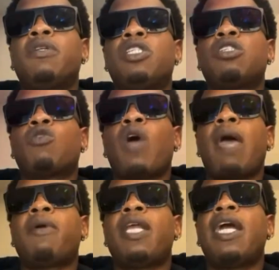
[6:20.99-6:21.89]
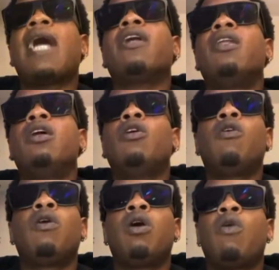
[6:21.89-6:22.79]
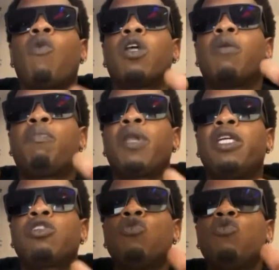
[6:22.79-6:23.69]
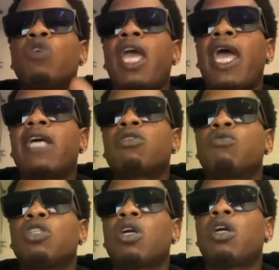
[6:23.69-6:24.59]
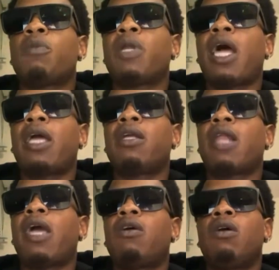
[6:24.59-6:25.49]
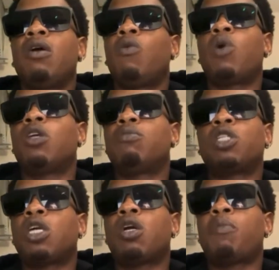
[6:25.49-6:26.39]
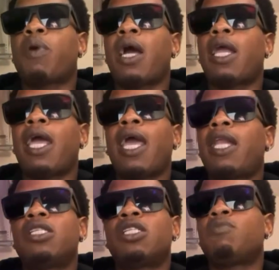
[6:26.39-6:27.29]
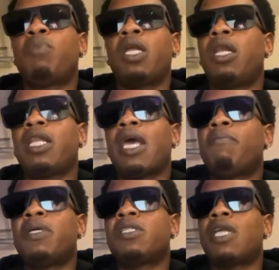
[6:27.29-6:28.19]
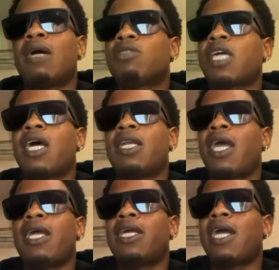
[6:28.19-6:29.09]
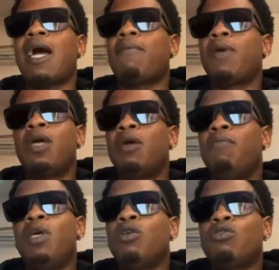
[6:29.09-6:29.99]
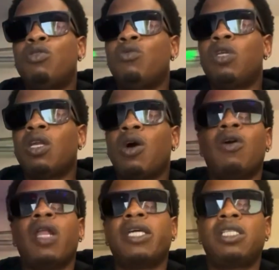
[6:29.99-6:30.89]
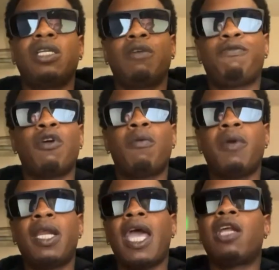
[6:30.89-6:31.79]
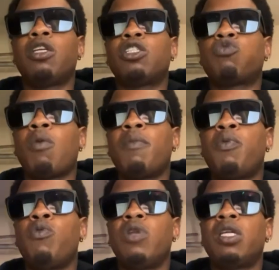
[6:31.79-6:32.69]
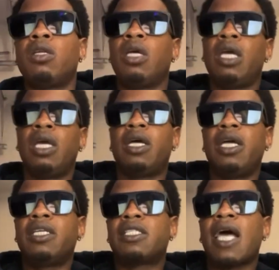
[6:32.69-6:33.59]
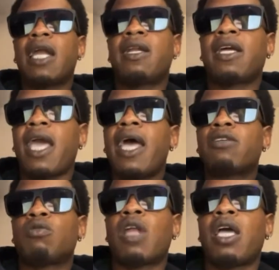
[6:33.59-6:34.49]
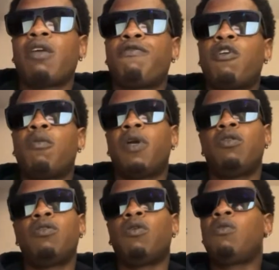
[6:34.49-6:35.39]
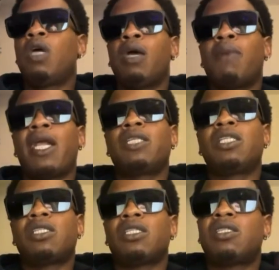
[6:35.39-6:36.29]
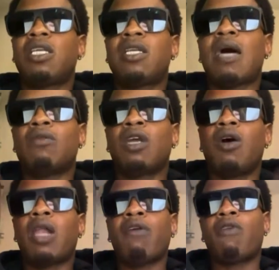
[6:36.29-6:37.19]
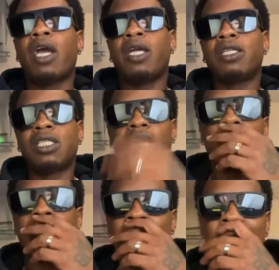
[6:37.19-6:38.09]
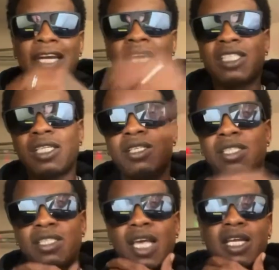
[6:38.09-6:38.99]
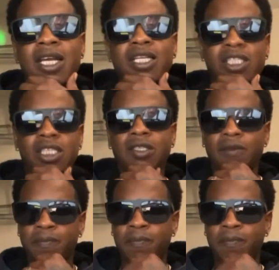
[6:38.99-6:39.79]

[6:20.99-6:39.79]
But just so happened they got a little one of them play school castles, you heard me? Like like one of them churn probably had and just been let that bitch sit outside and had then got male dude and all that shit, you feel me? And they had a little swimming pool in, in the inside of the castle, like, you feel me? You know, by that shit just sitting out there, all that rain and shit, had then got in that shit and just sat in that shit.